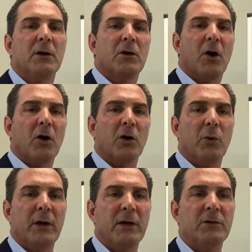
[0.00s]

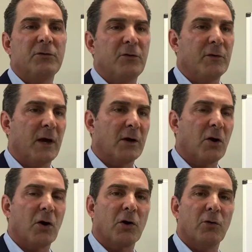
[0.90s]
cargo into that
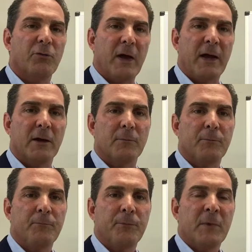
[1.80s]
cargo van.
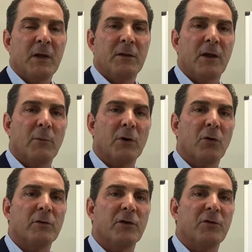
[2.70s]
Now I'm gonna go
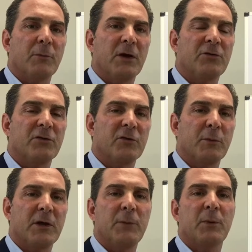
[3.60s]
over the dimensions,
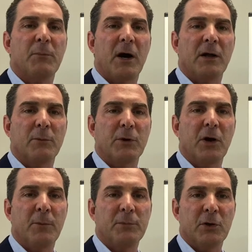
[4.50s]
but keep in mind, I'm gonna
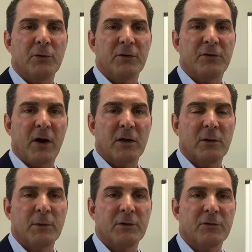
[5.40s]
upload this
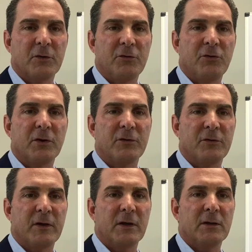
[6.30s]
document so that you can
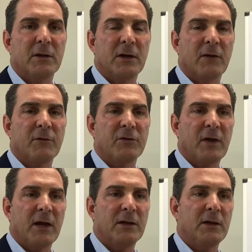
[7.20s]
see it and have this
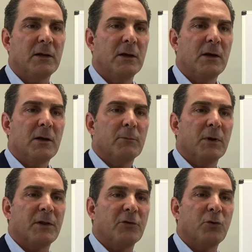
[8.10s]
handy.
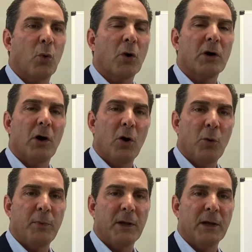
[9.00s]
But the door
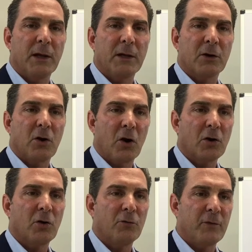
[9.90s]
opening in a
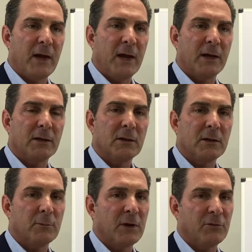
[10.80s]
cargo van,
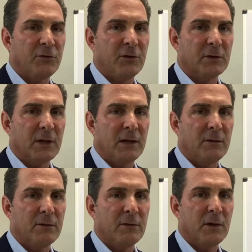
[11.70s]
and I'm gonna give it to you
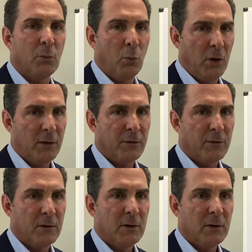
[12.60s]
length and width,